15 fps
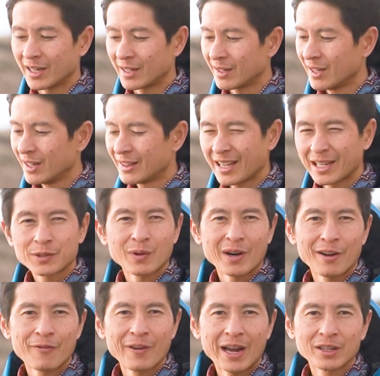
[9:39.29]
and that's what
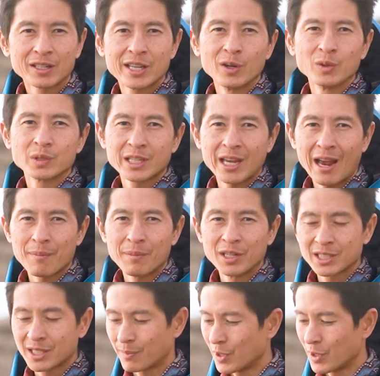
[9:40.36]
I found kills cameras the